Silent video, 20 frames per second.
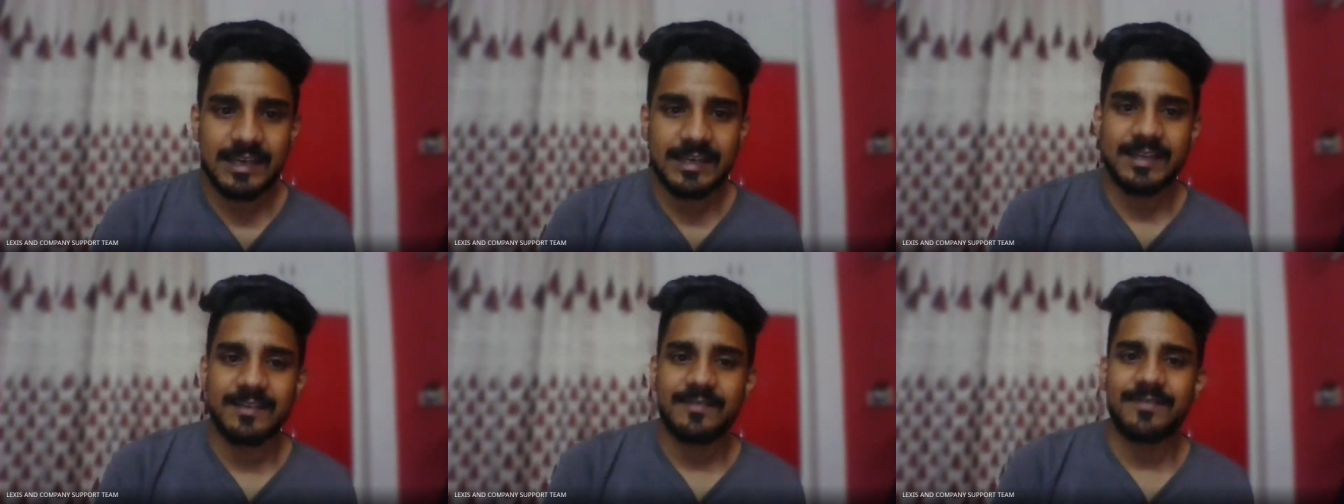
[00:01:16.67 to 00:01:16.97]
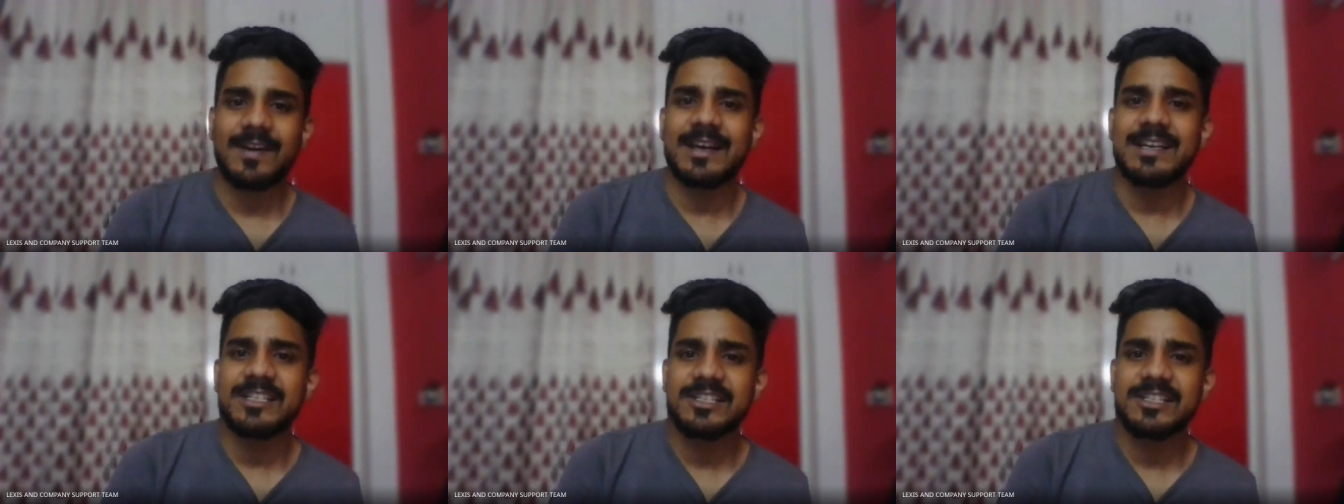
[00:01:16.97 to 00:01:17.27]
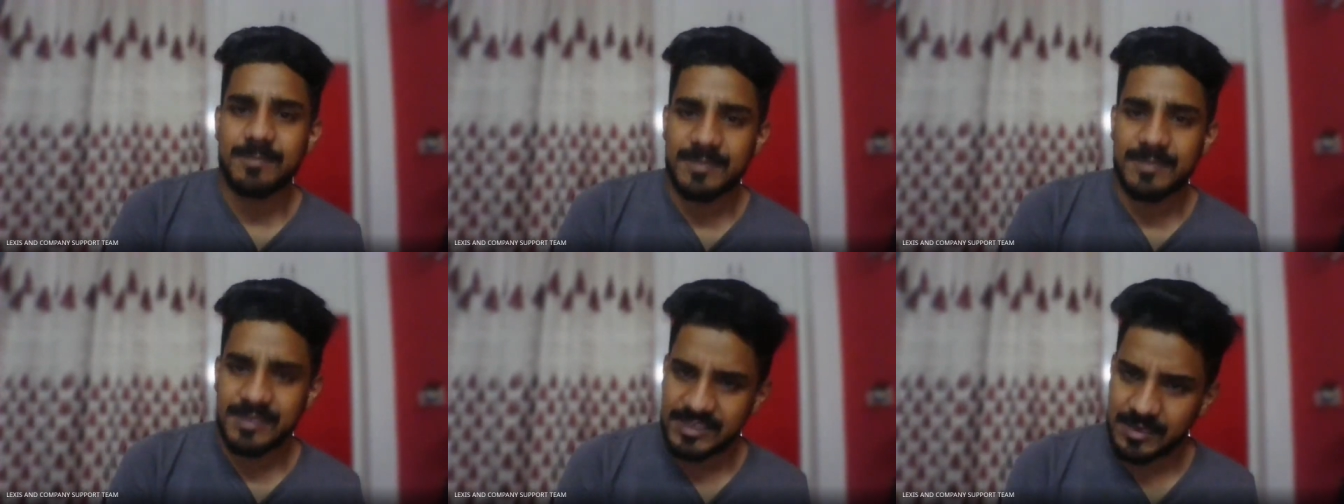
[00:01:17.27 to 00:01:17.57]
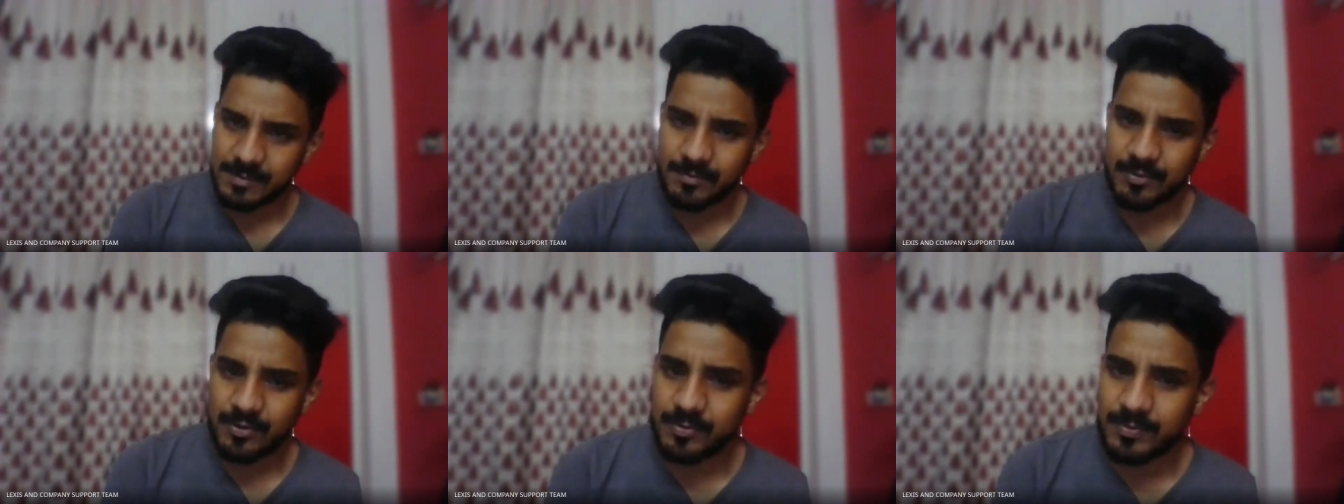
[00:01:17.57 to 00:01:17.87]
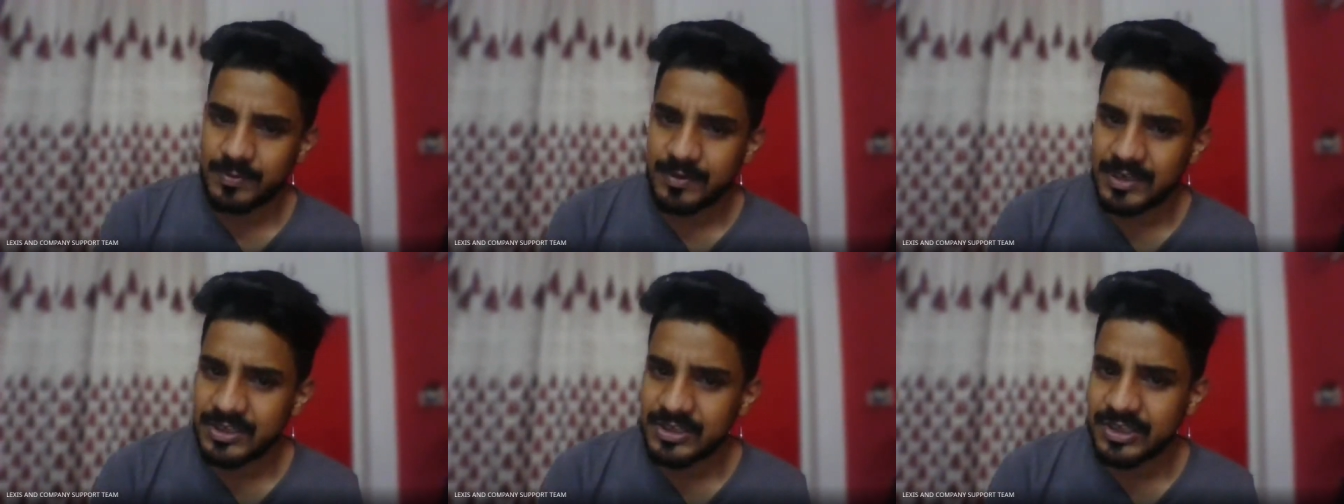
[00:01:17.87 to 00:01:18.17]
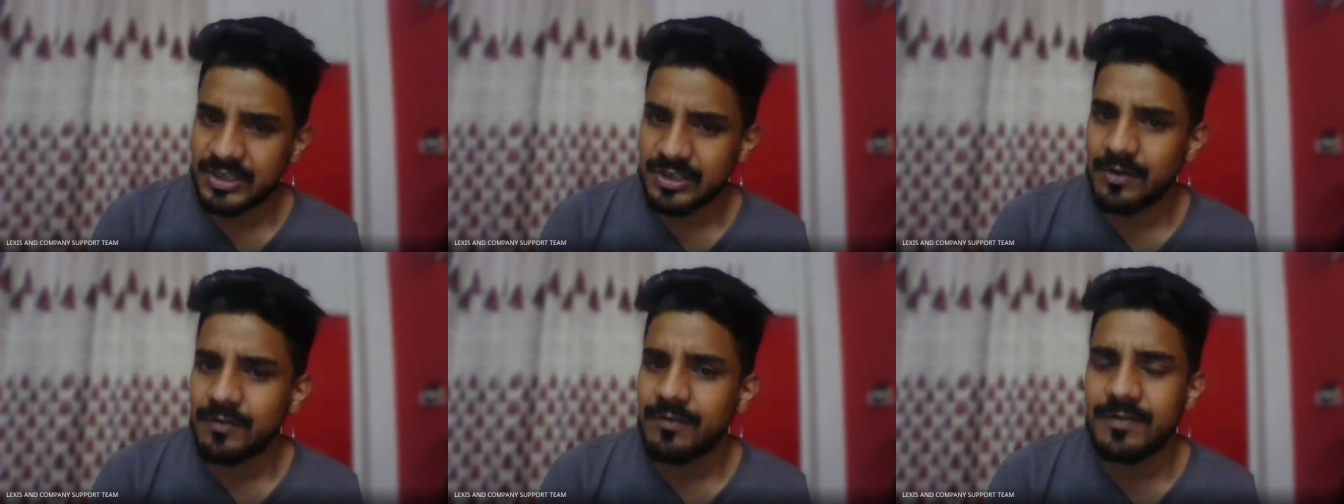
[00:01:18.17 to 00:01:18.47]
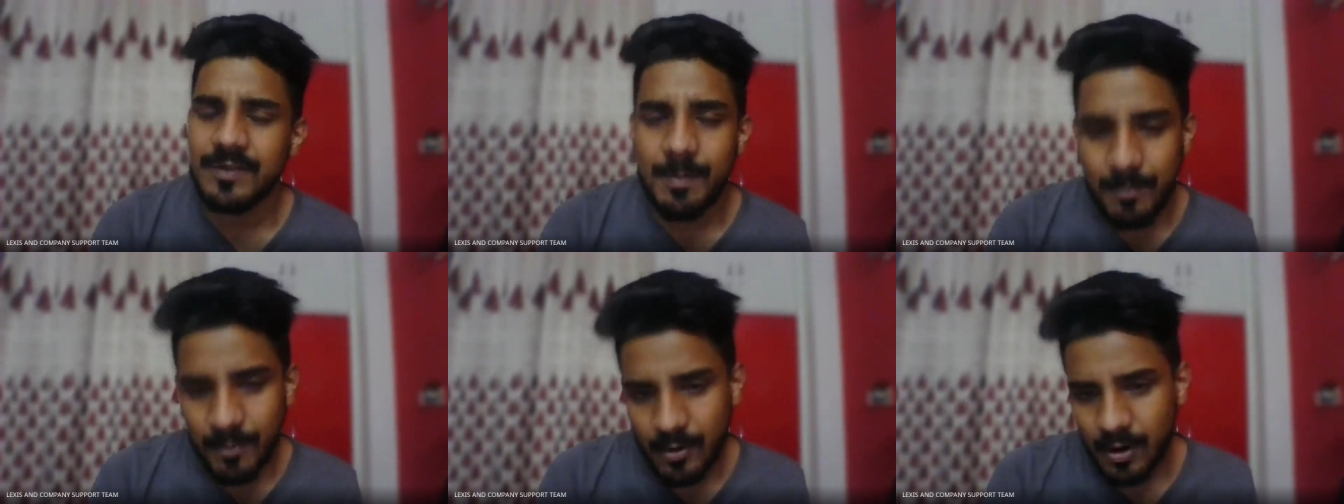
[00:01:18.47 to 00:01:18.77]
defines misappropriation of
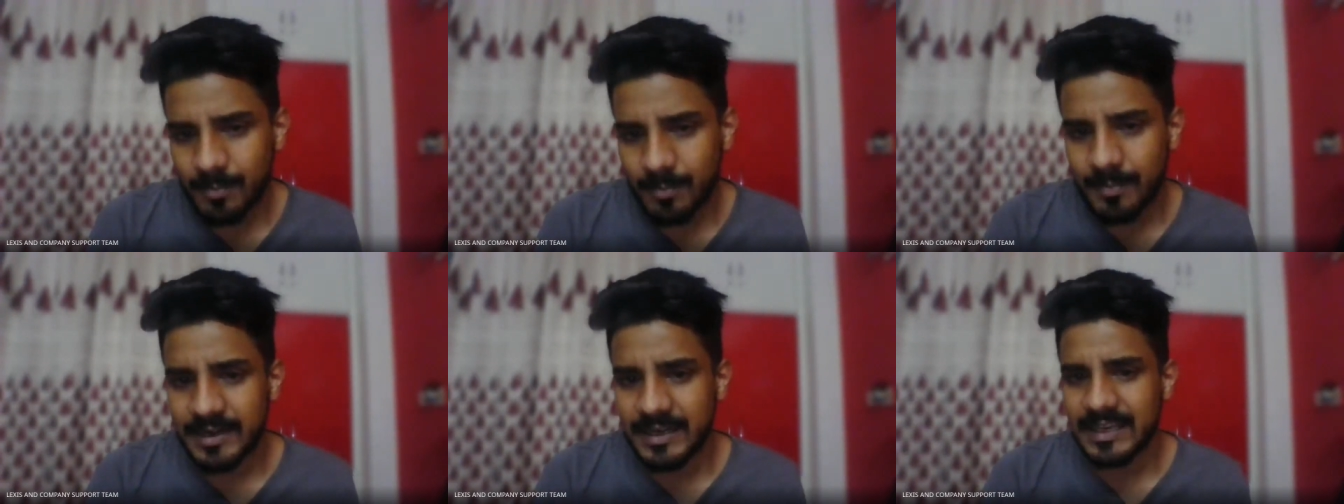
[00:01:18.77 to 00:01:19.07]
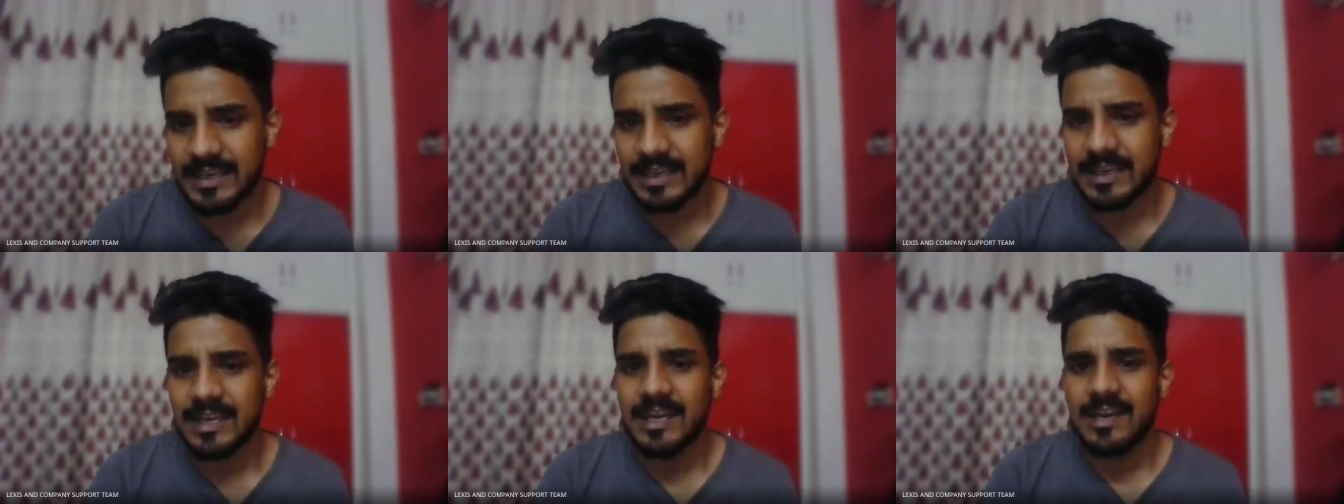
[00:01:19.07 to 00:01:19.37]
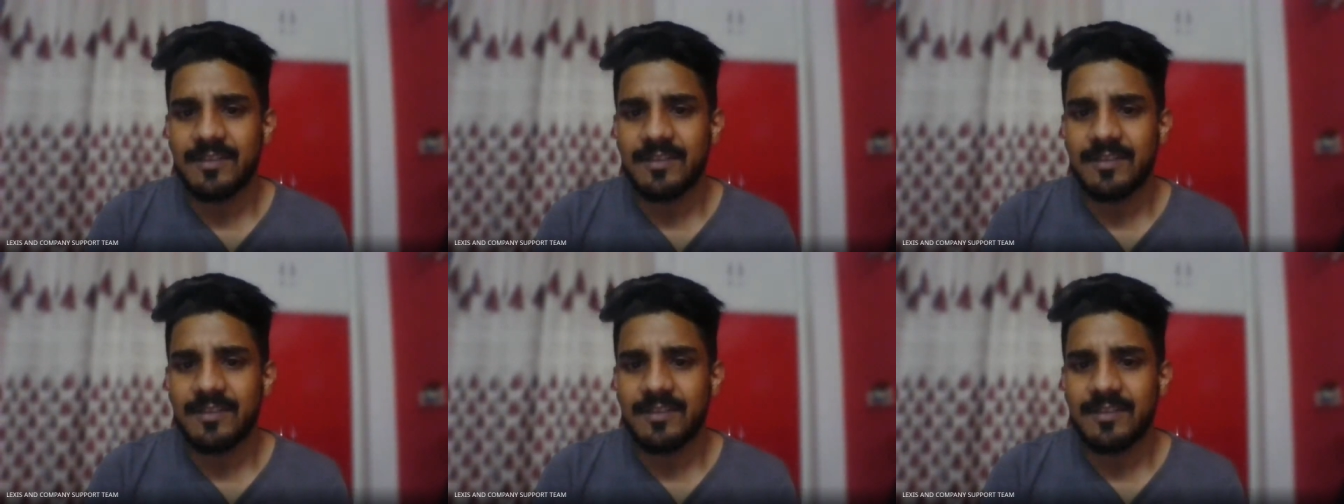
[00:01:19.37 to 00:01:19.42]
the property,